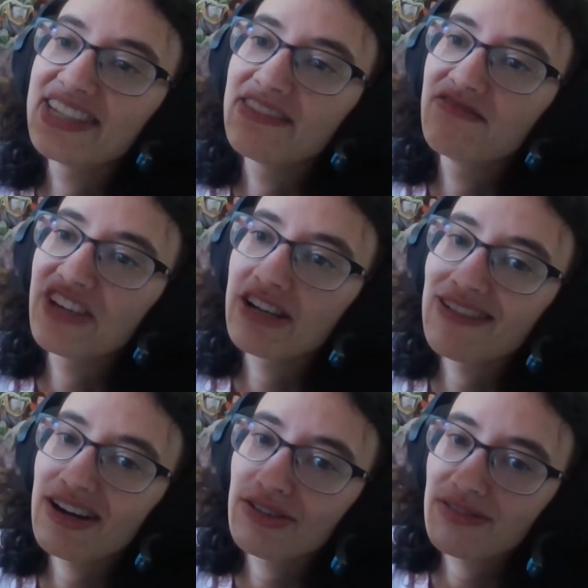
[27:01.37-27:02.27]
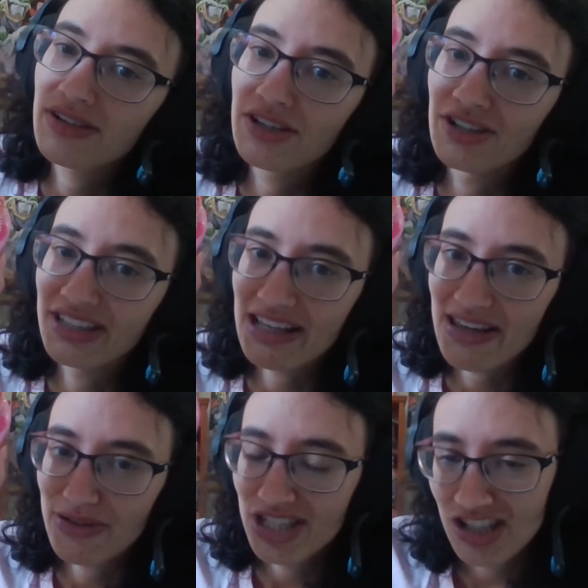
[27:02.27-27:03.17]
and figure out that
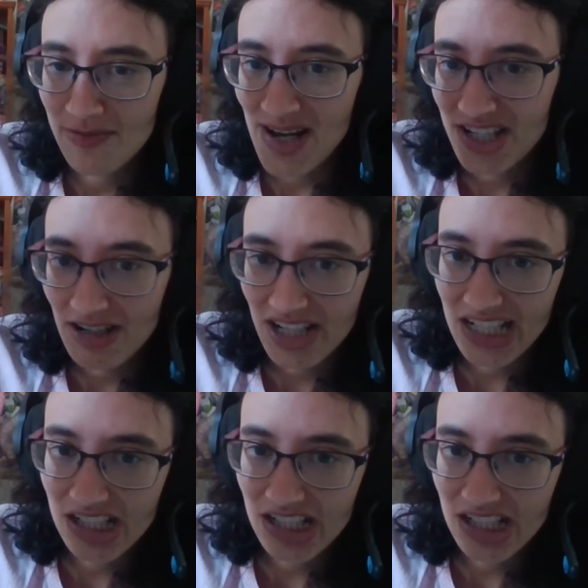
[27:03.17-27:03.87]
there was Kyomashiri